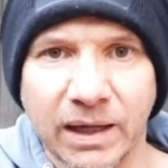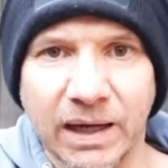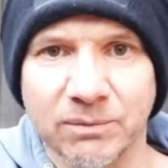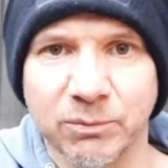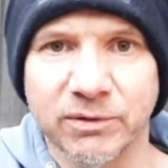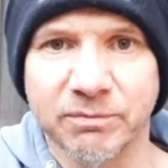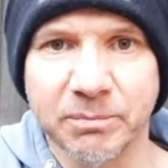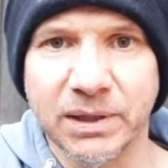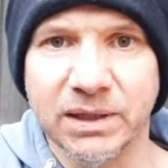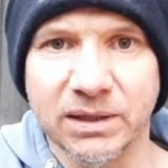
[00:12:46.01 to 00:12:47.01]
And with
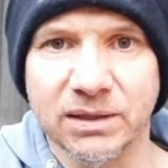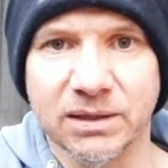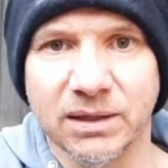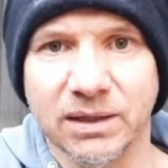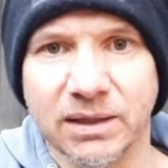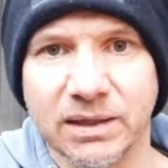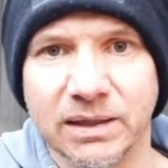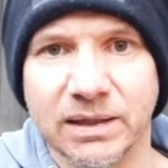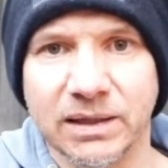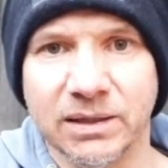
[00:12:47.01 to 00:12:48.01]
meat,
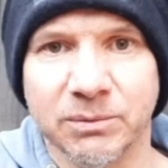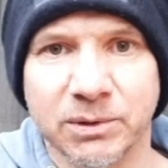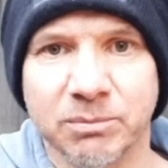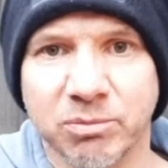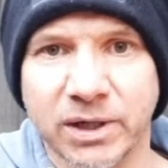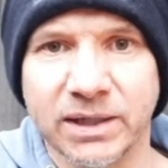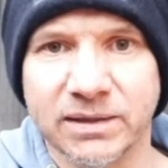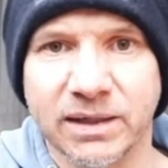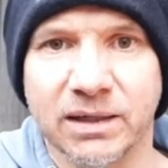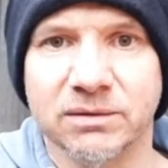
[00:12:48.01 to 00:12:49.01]
it will break
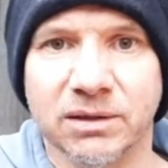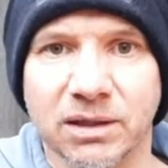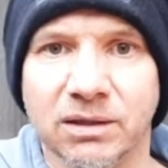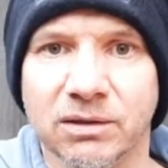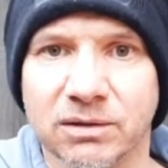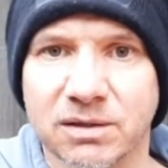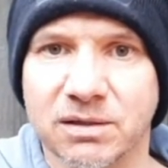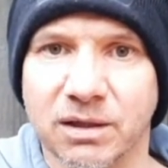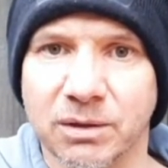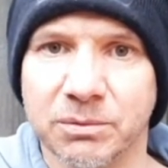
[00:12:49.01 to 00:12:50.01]
down a lot
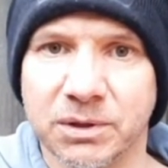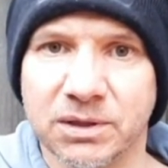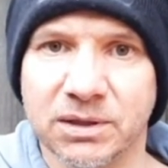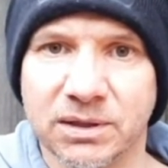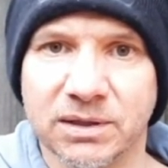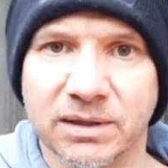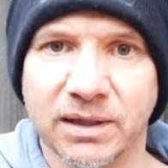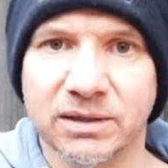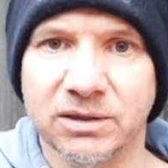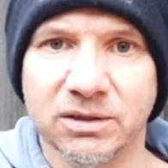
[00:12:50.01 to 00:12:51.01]
slower
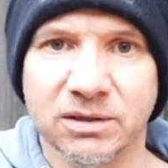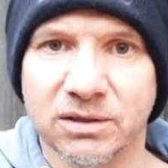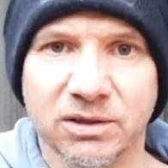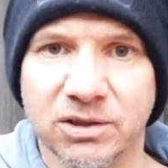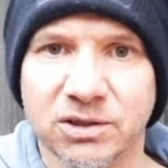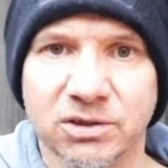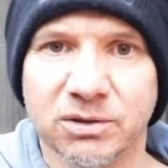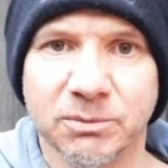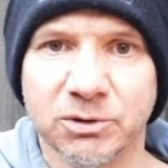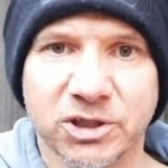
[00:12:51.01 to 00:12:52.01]
than your
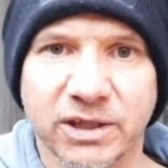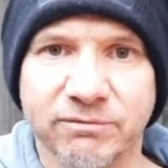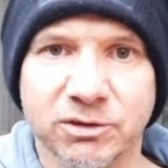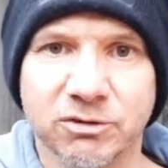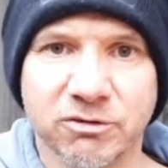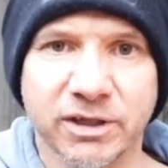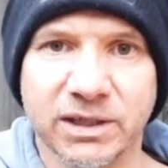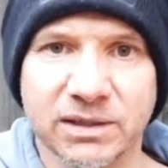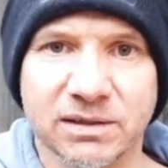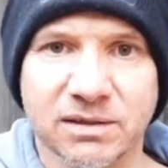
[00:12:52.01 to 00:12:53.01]
normal general
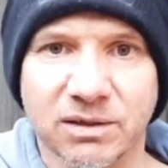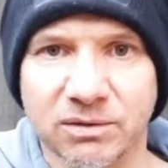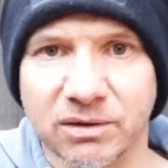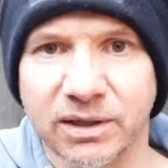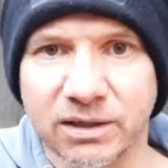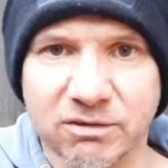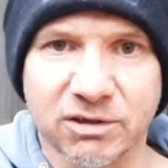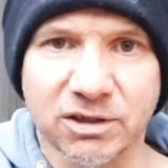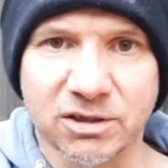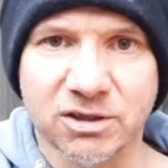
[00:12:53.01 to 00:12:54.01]
greens, so like
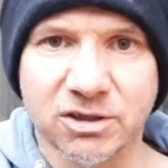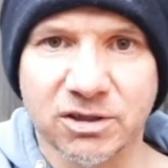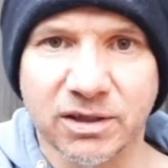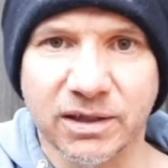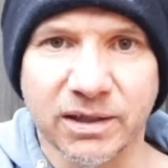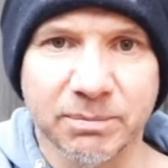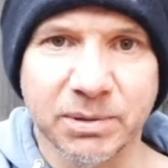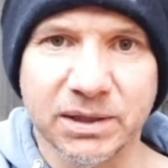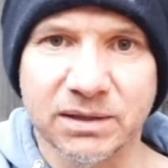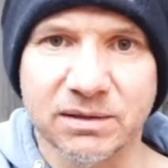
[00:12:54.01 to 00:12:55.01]
grass
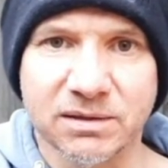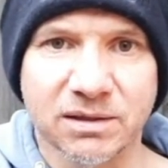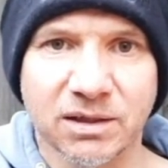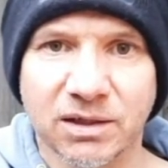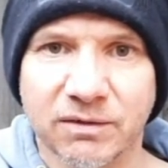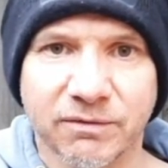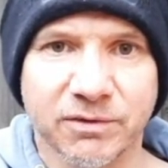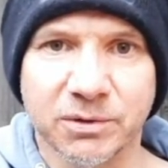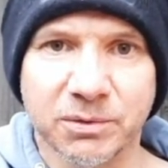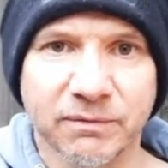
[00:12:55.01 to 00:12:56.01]
clippings,
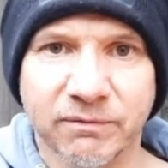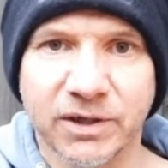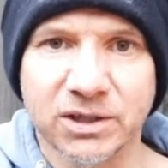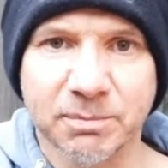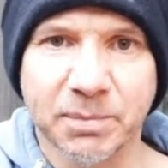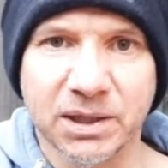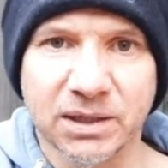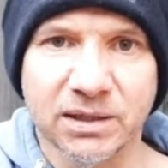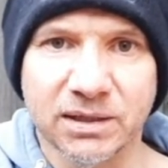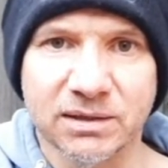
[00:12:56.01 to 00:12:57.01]
fruit and veg
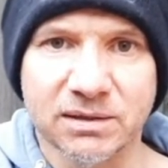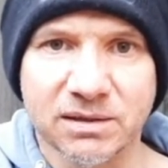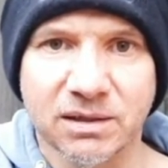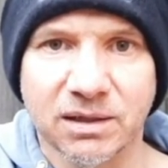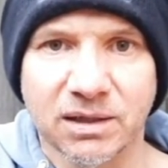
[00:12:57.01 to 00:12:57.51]
peelings.